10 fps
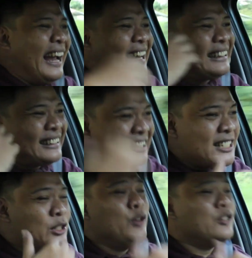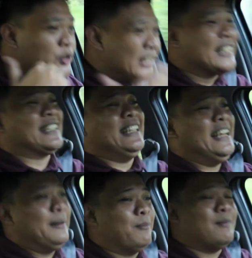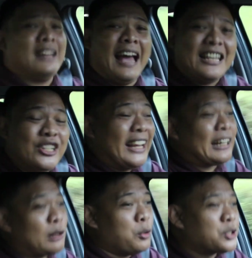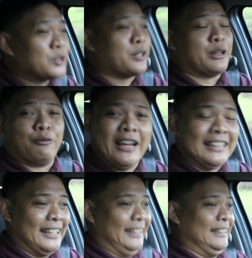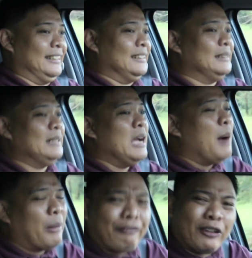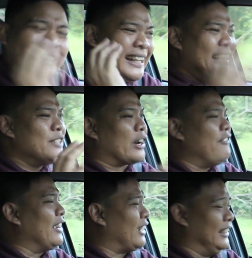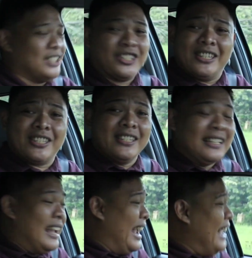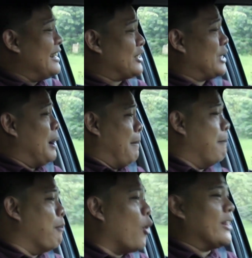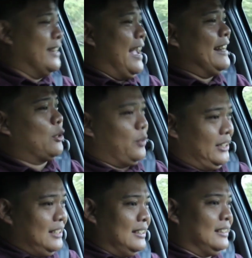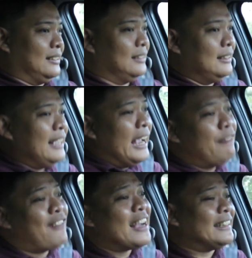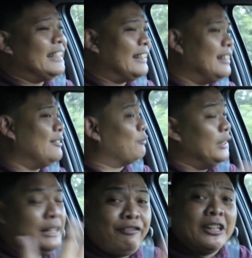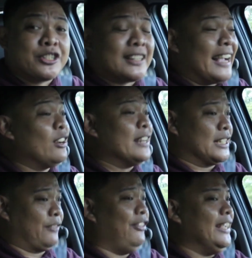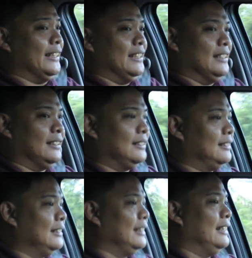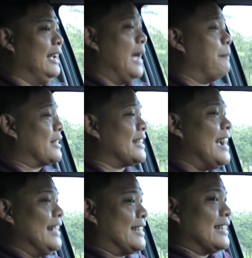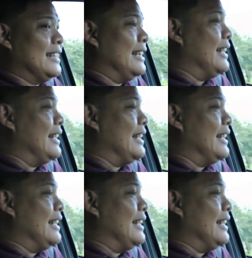it does lose its steam as you get closer to the red line. But for daily driving conditions, it is more than adequate. In fact, it really feels light on its feet. And besides,